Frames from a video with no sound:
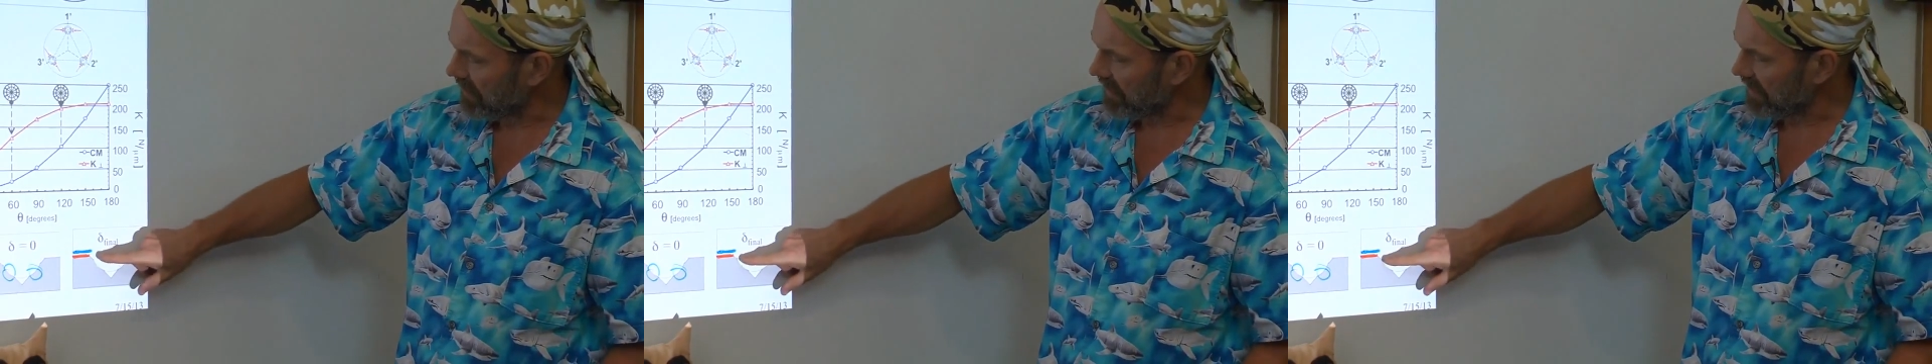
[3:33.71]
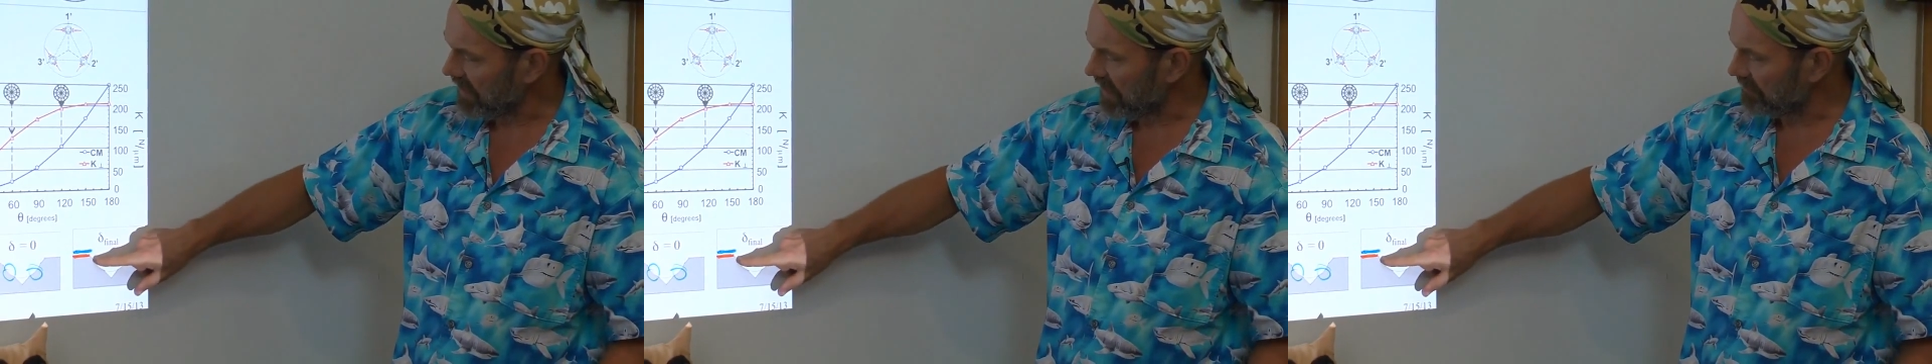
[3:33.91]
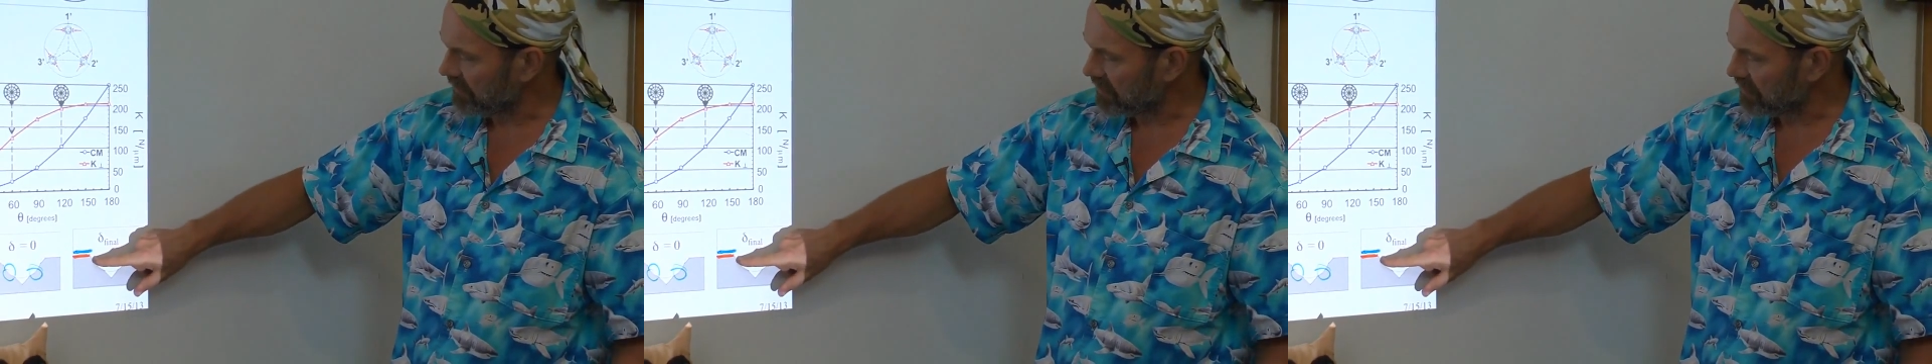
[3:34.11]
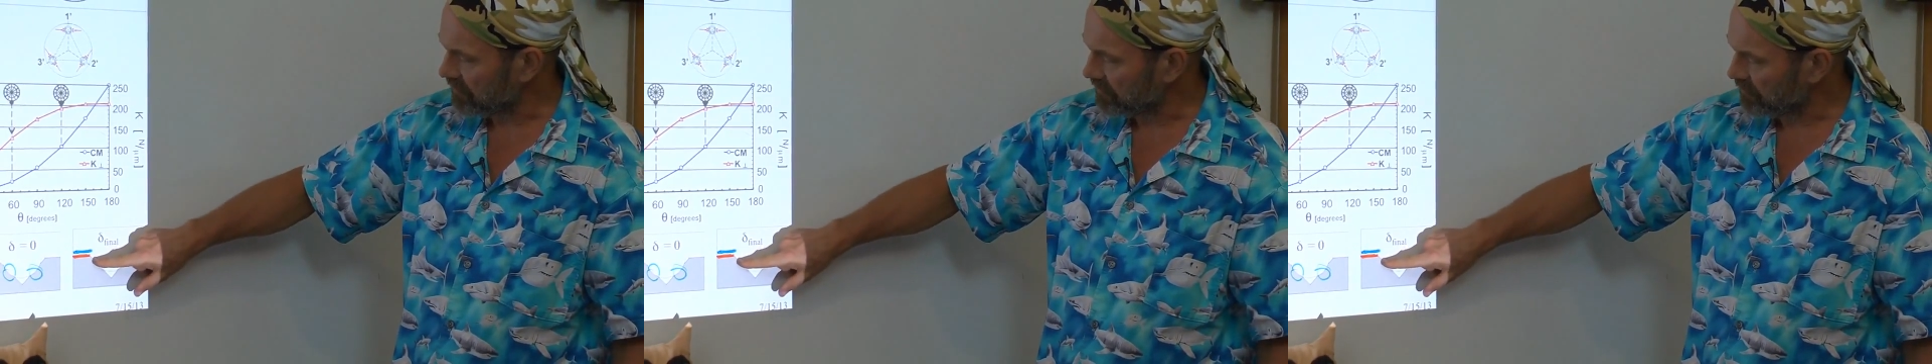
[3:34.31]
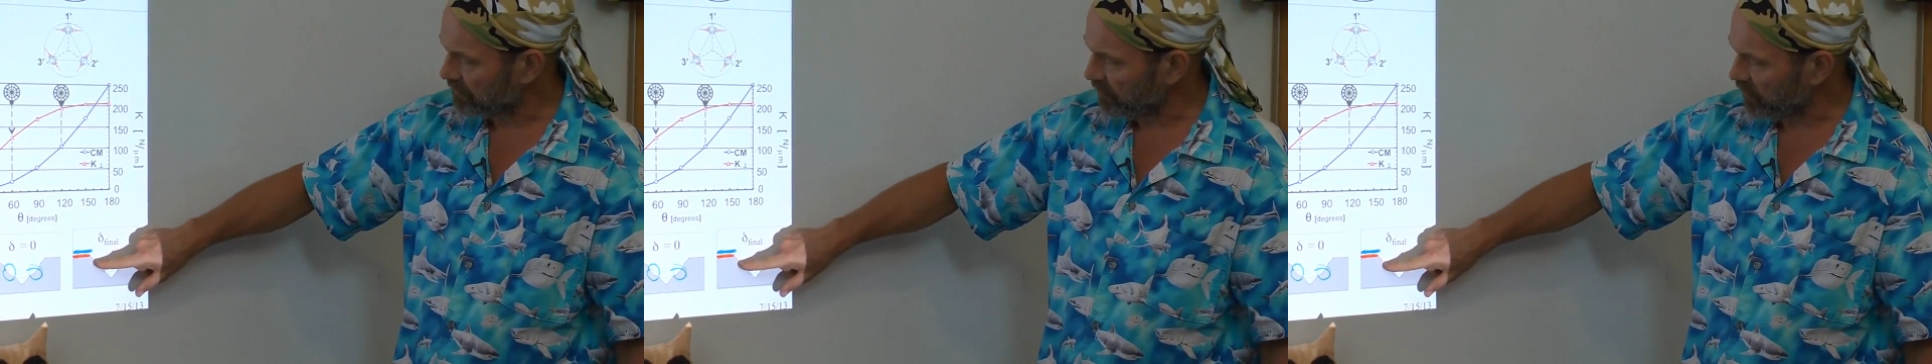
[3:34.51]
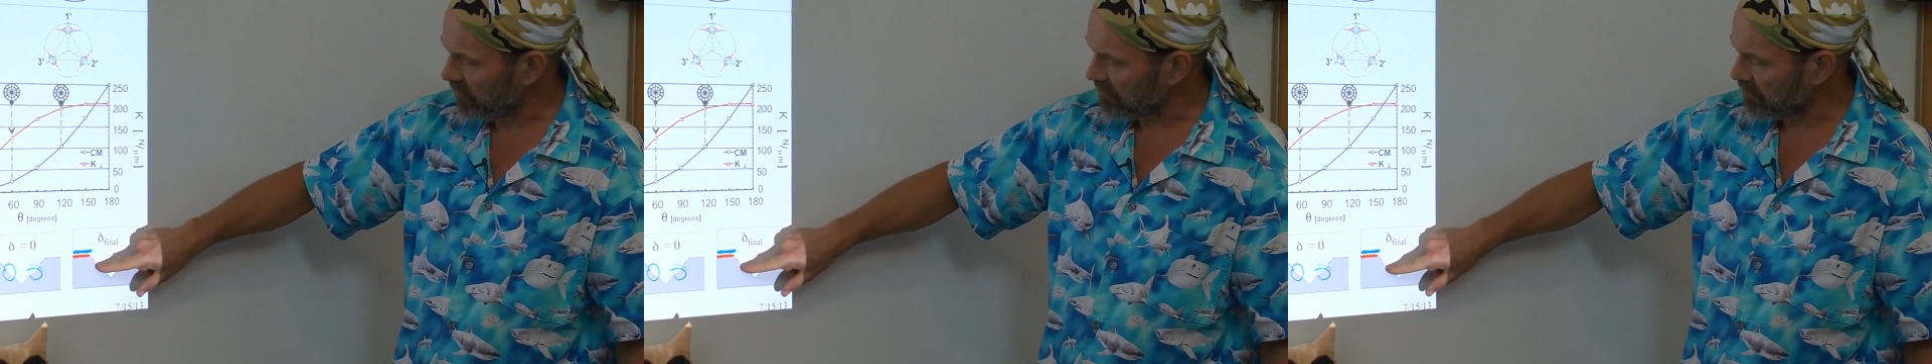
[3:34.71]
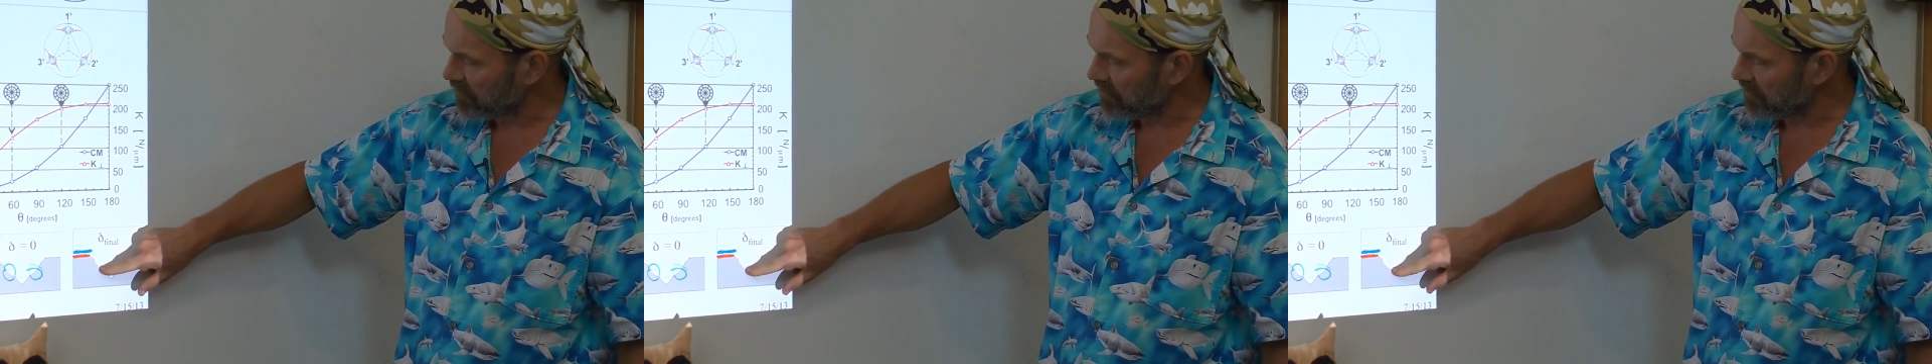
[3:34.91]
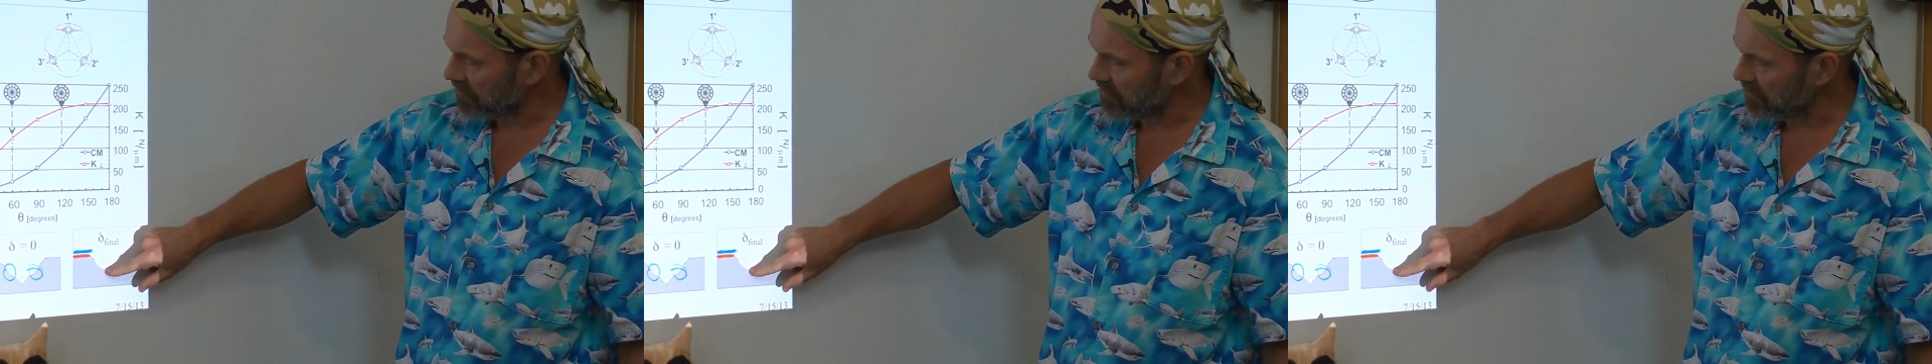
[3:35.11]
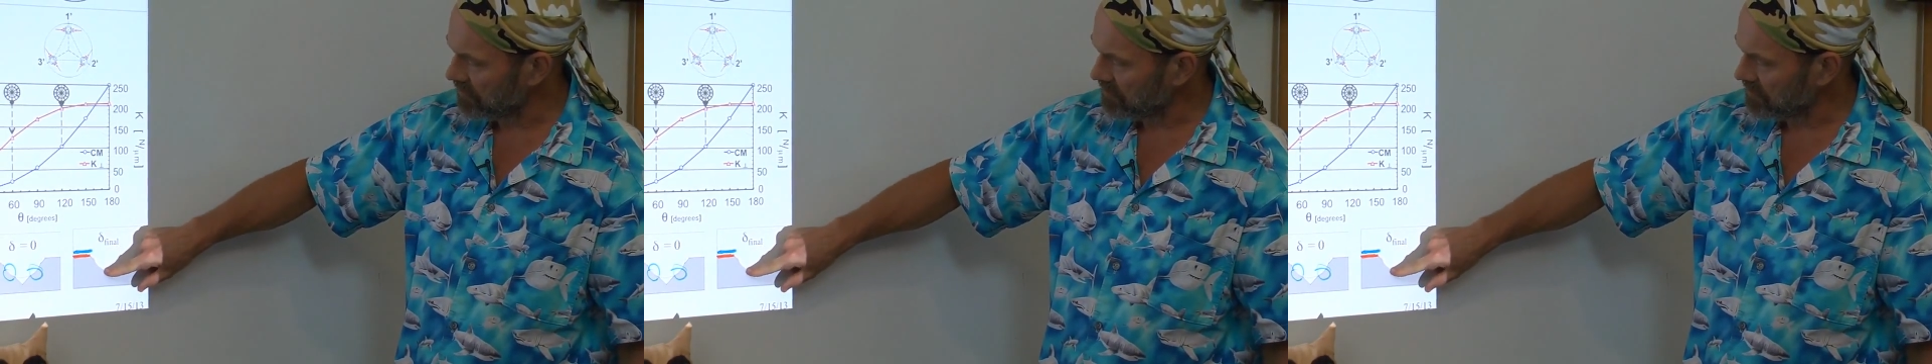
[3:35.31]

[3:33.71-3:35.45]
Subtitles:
I have a conformal